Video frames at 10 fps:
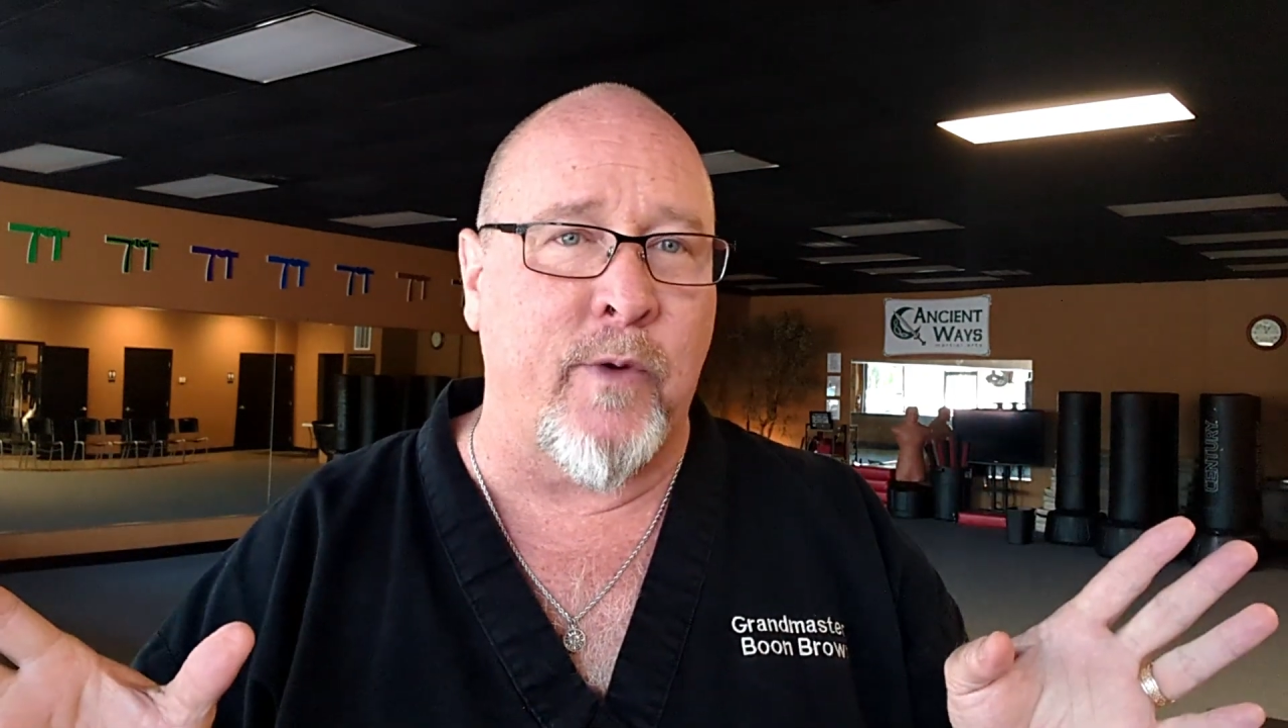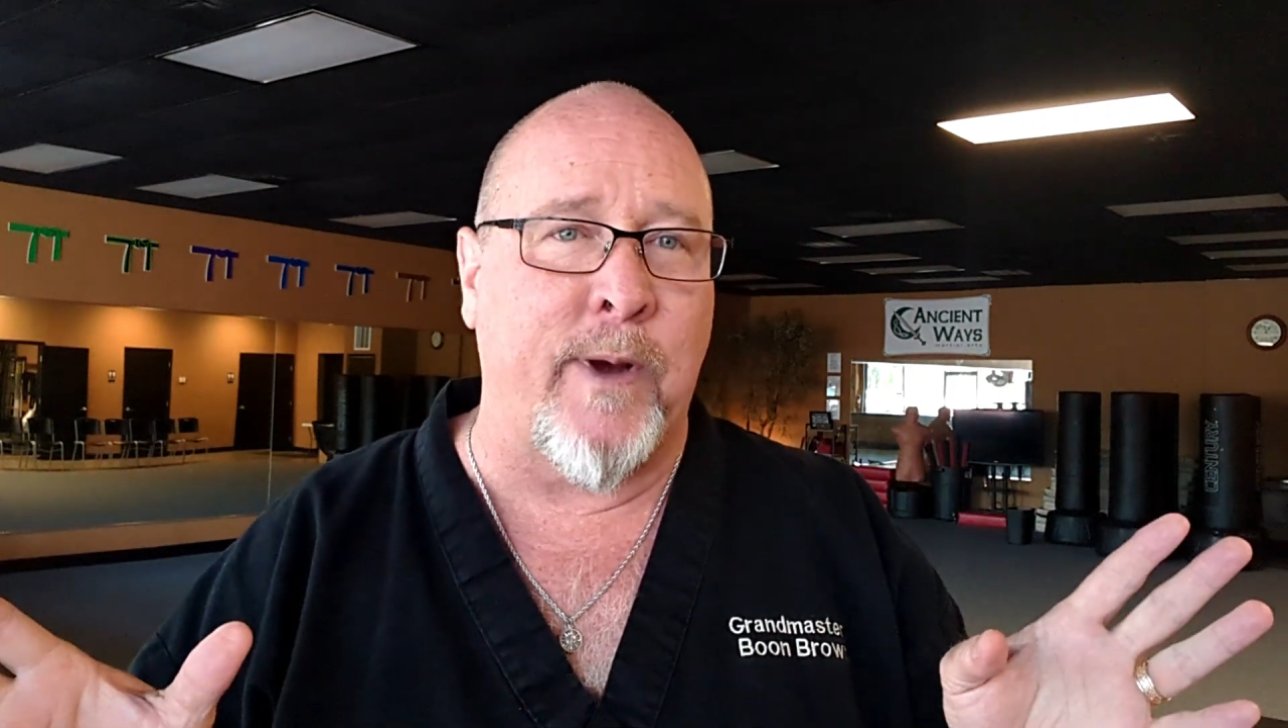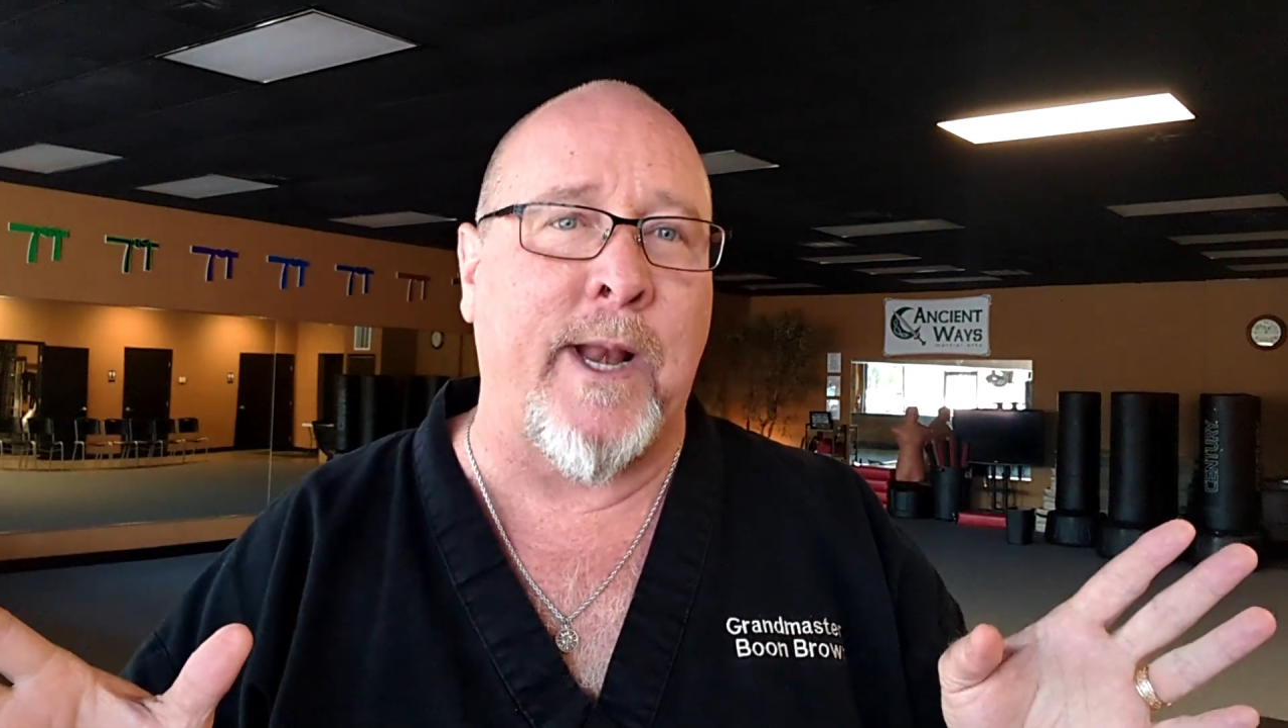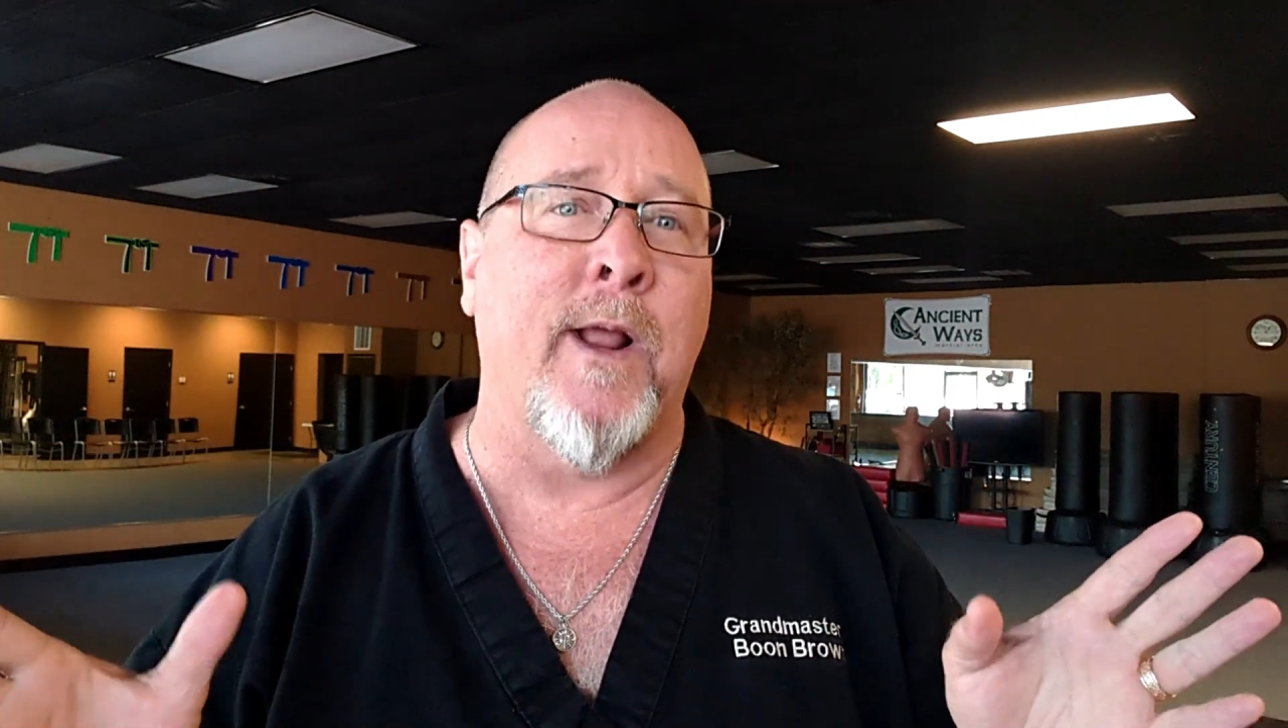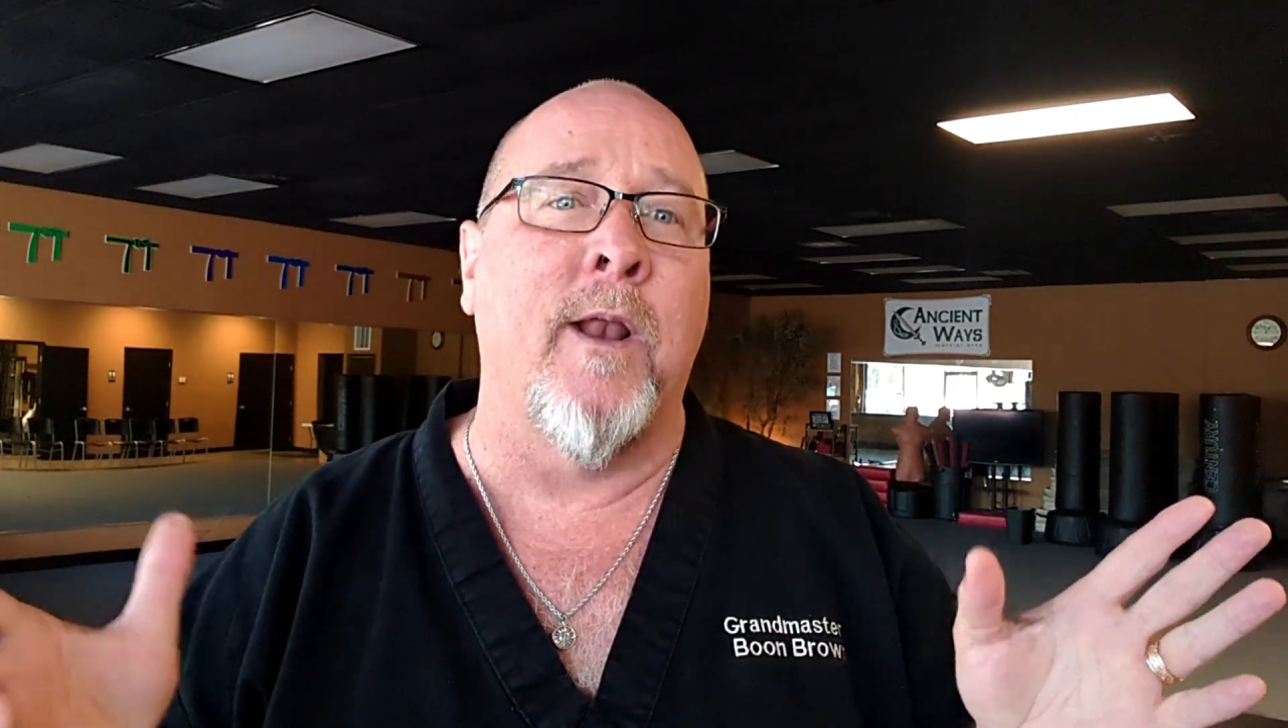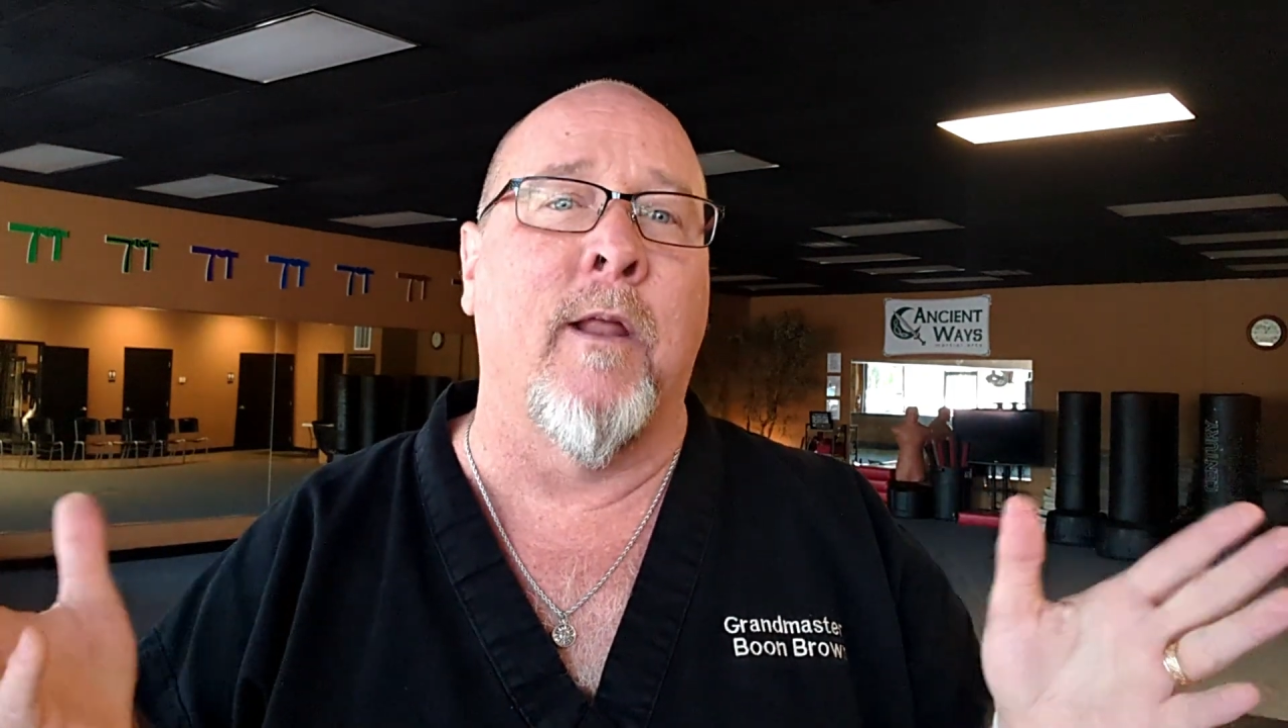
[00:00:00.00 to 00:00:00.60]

than reading a